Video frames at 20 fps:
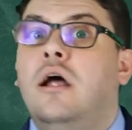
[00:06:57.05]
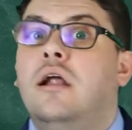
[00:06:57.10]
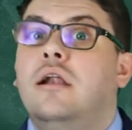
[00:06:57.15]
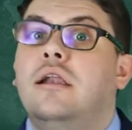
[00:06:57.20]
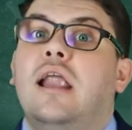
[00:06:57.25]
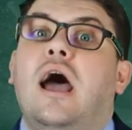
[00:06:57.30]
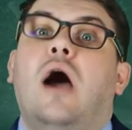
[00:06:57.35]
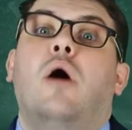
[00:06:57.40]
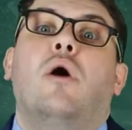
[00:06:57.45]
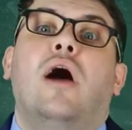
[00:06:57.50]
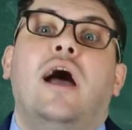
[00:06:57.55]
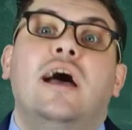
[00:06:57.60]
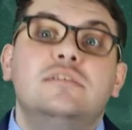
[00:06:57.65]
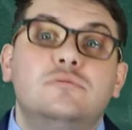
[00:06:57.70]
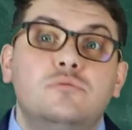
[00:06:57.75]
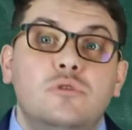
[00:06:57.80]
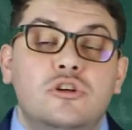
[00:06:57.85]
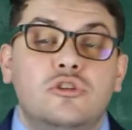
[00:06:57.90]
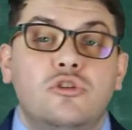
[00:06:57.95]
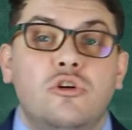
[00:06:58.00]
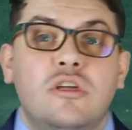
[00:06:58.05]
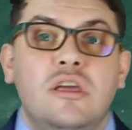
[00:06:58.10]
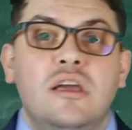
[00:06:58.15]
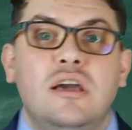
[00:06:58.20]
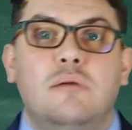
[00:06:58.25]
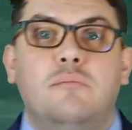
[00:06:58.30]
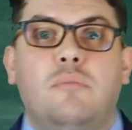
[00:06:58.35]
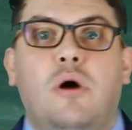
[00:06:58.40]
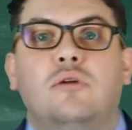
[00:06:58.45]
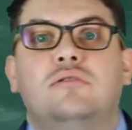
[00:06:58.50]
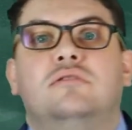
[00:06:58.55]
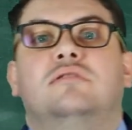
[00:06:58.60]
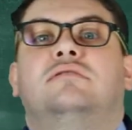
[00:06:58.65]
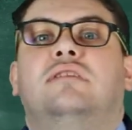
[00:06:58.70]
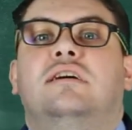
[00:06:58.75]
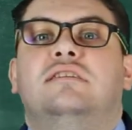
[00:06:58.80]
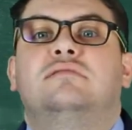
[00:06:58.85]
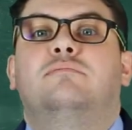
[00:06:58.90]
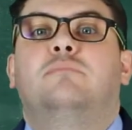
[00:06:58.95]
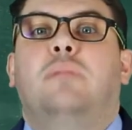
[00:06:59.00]
Now, as we are talking about the
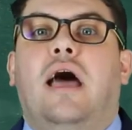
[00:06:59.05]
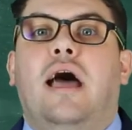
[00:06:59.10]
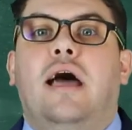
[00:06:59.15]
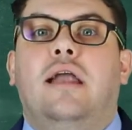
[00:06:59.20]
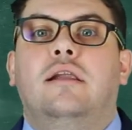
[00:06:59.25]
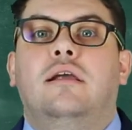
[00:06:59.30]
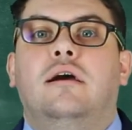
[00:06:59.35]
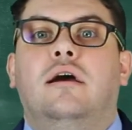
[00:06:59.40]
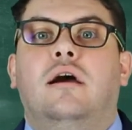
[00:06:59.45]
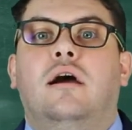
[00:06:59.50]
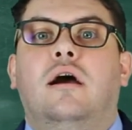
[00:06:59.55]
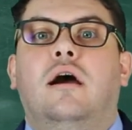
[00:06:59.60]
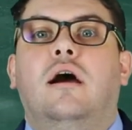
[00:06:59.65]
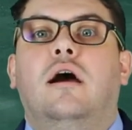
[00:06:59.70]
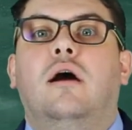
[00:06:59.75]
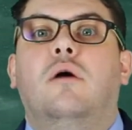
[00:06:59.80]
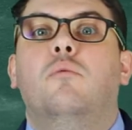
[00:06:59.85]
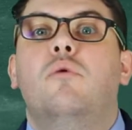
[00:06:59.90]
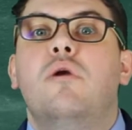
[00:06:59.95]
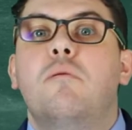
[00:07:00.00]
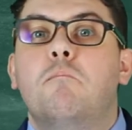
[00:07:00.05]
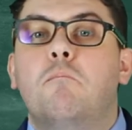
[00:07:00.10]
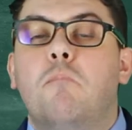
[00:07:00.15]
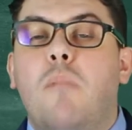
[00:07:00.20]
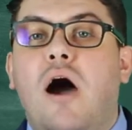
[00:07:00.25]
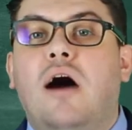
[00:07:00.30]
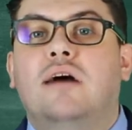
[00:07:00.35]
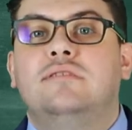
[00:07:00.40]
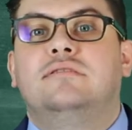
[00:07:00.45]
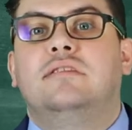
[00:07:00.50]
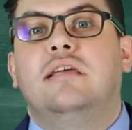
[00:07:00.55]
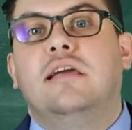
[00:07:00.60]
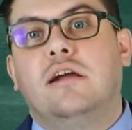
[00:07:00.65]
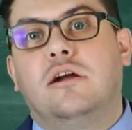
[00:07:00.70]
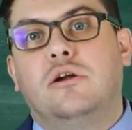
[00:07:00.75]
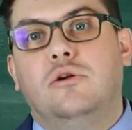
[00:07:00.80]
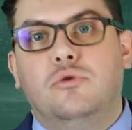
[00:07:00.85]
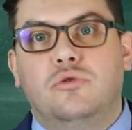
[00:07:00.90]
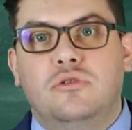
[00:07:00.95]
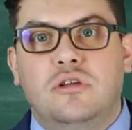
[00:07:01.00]
test plan, we must
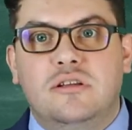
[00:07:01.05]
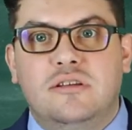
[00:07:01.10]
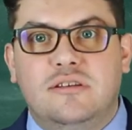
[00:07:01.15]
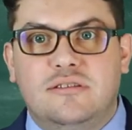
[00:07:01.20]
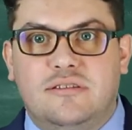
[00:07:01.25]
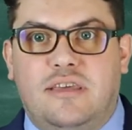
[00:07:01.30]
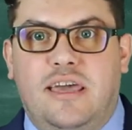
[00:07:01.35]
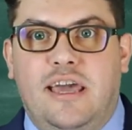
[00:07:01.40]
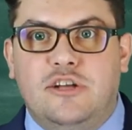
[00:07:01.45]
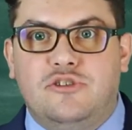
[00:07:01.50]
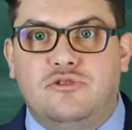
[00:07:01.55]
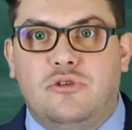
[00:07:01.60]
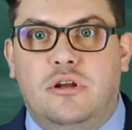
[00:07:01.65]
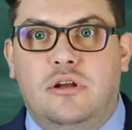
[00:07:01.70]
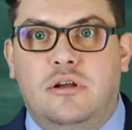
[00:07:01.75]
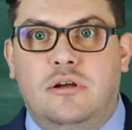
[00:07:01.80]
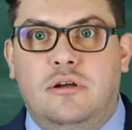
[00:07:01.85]
include the schedule.